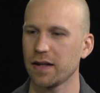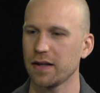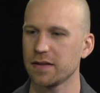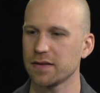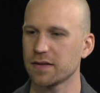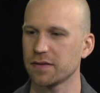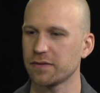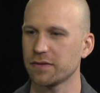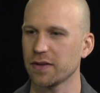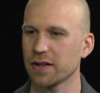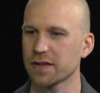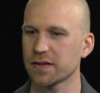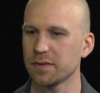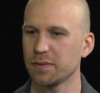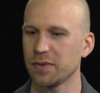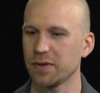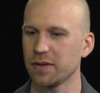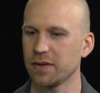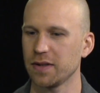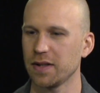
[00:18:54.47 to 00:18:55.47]
is a
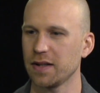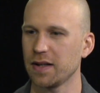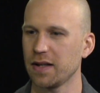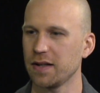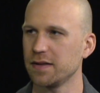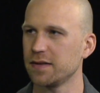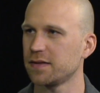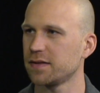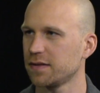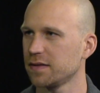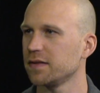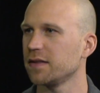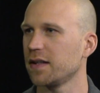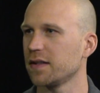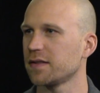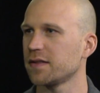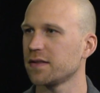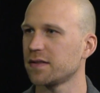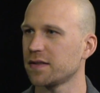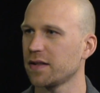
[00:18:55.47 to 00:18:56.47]
flexibility that is
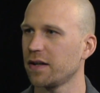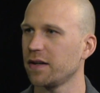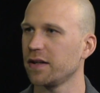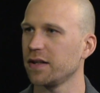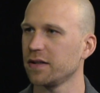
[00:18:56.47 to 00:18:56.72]
necessary.